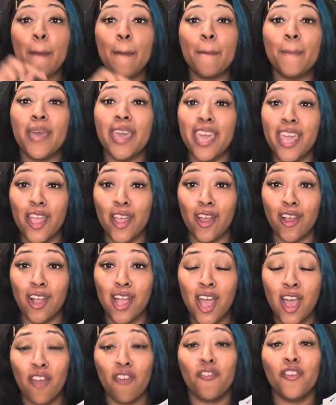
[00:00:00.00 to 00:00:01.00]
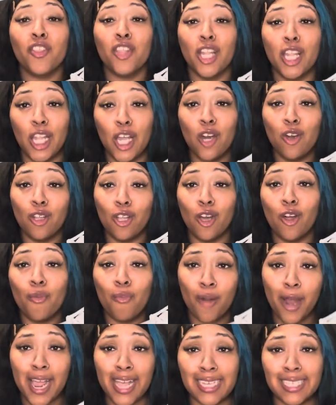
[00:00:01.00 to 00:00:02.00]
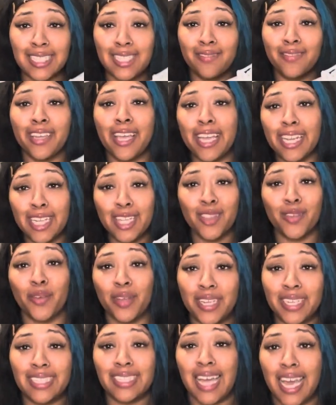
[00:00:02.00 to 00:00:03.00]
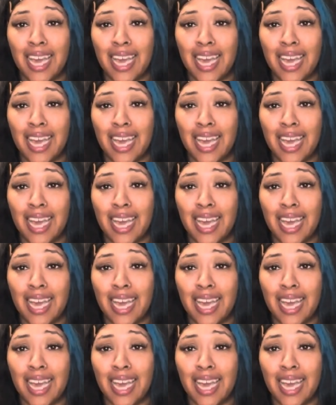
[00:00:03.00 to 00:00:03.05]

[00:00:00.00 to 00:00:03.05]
pair for the low, low price of $93.